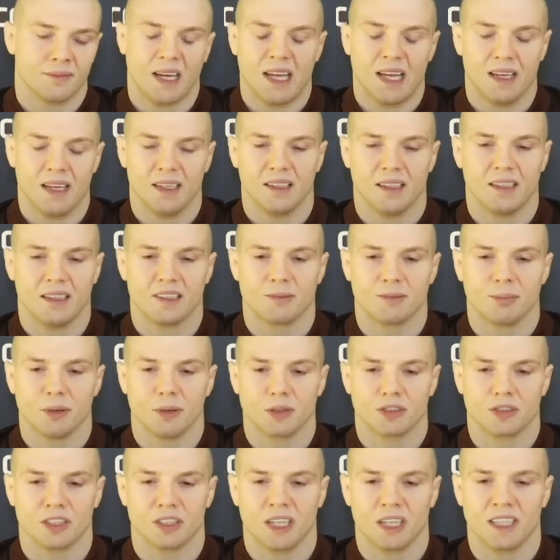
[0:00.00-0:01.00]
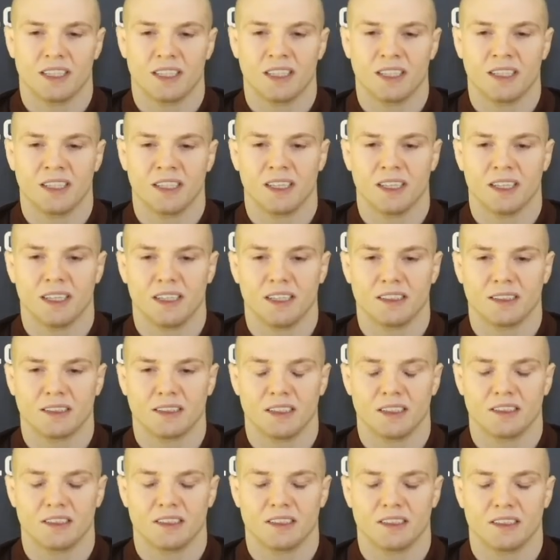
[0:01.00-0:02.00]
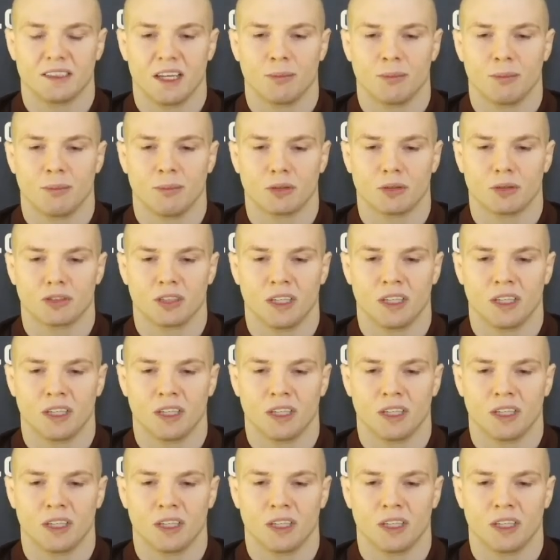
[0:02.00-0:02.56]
It's bullshit. I think it's kind of bullshit.